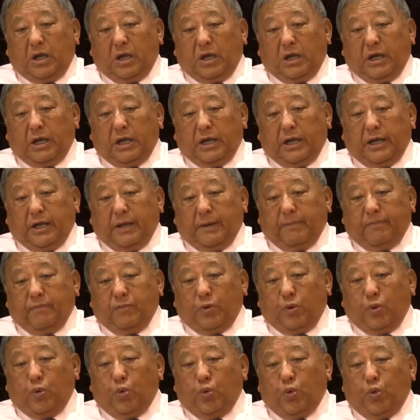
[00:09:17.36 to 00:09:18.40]
Um,
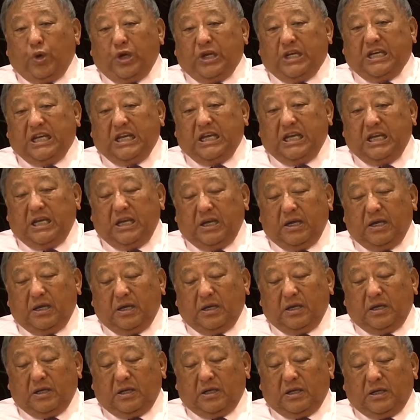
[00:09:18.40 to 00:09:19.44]
witty
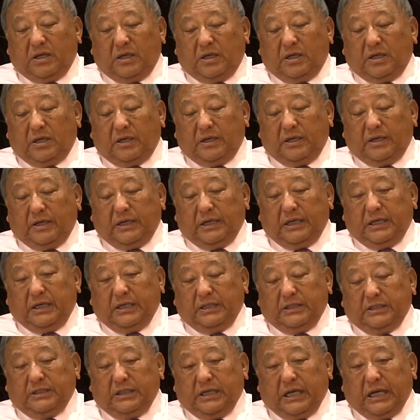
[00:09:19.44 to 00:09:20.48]

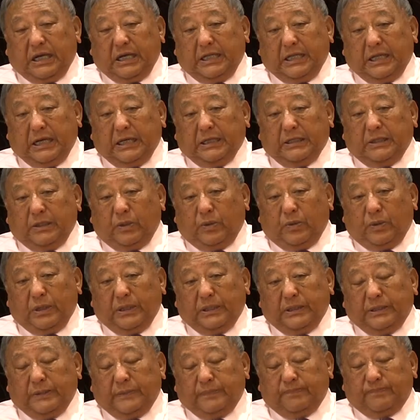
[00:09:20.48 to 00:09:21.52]
is another one.
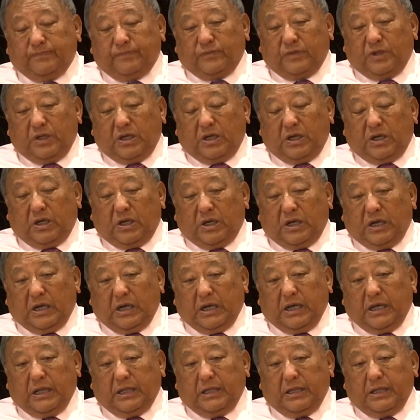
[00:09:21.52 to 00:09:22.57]

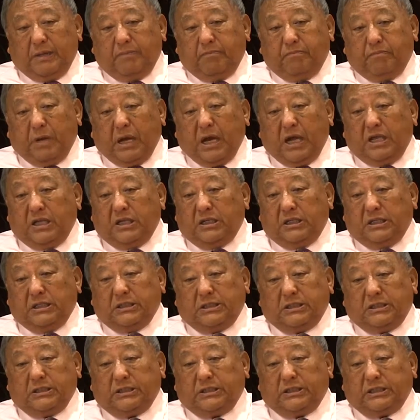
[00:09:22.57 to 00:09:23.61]
And um, the mind
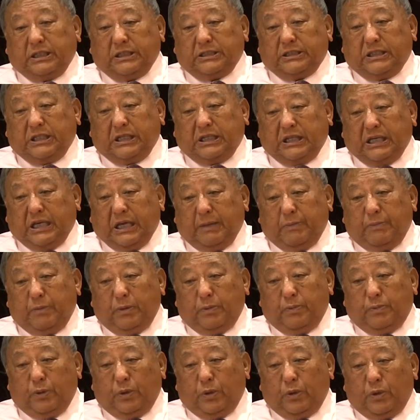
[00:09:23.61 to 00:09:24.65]
is such a
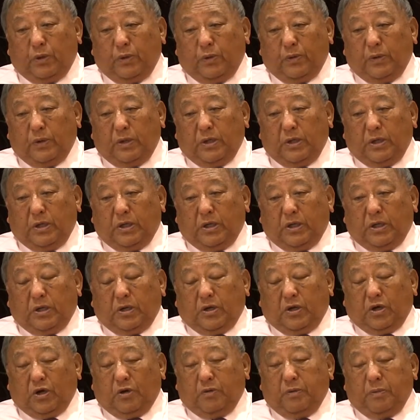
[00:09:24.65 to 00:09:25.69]
capable
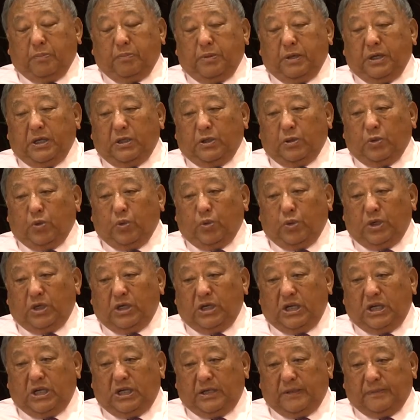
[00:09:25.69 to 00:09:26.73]
of being
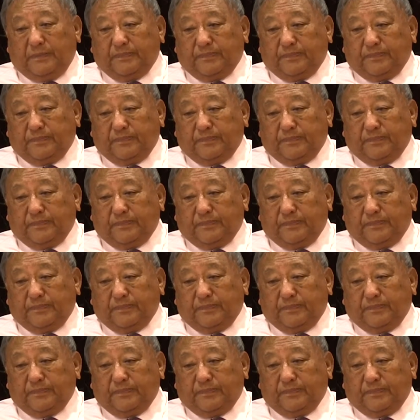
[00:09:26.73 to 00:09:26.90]
witty.